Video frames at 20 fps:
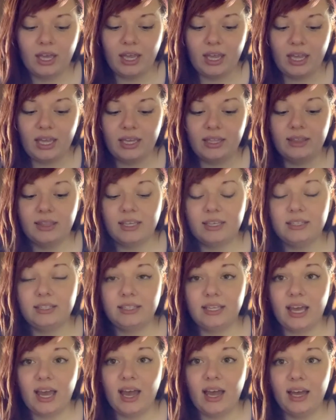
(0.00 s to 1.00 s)
In this
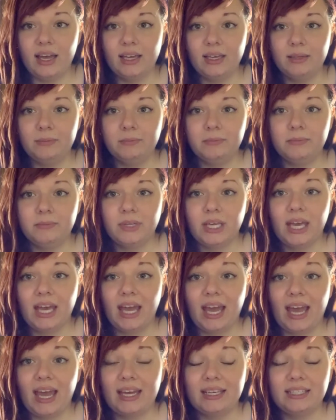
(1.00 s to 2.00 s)
time,
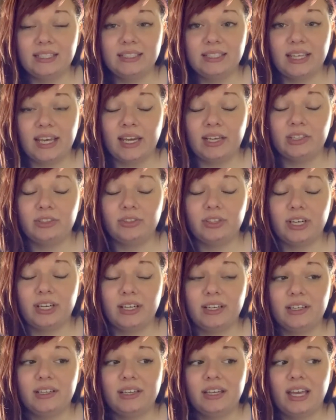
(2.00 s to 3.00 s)

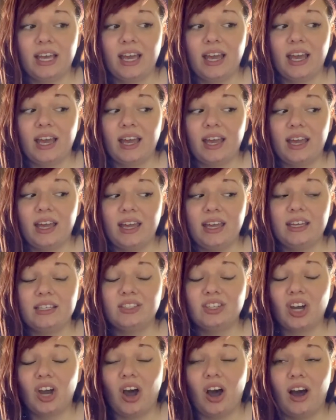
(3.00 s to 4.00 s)
Alexandra is
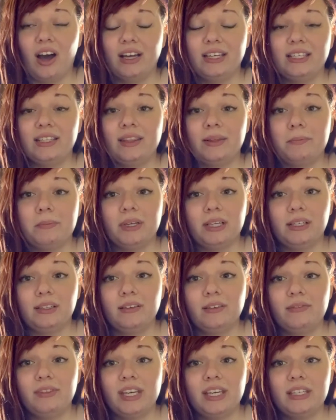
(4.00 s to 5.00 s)
caught in the middle
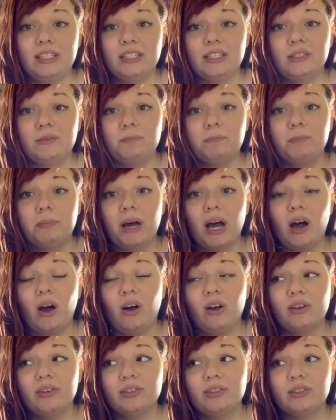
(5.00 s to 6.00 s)
of this, but
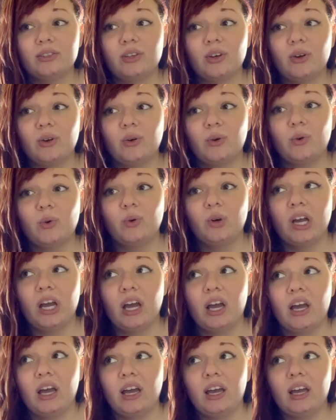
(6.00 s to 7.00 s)
also
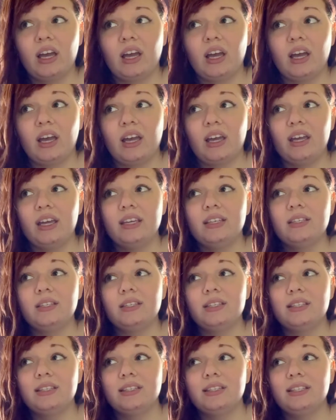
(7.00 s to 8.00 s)

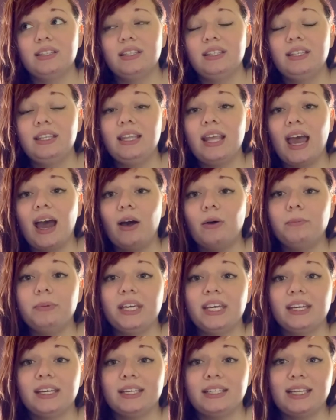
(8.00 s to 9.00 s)
is now
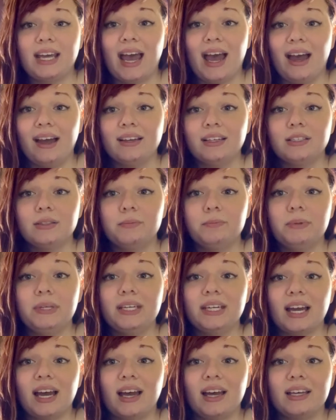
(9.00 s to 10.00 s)
being attacked
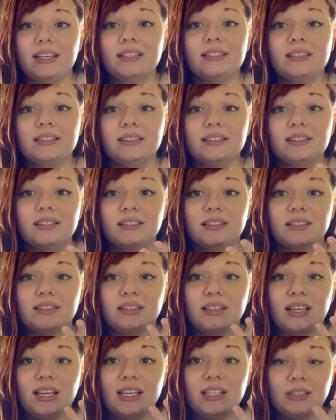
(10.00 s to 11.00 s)
because
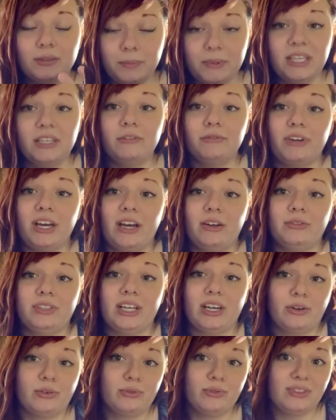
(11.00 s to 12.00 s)
it's being found
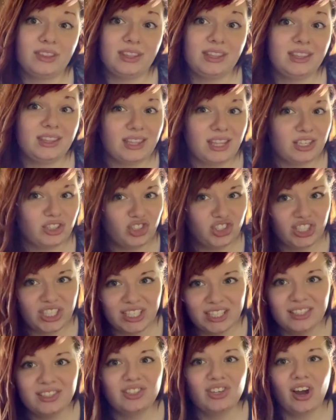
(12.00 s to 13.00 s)
out that she
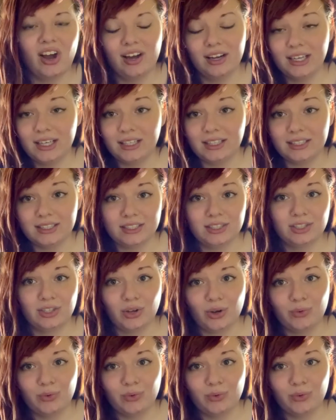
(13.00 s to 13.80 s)
is not Callisto,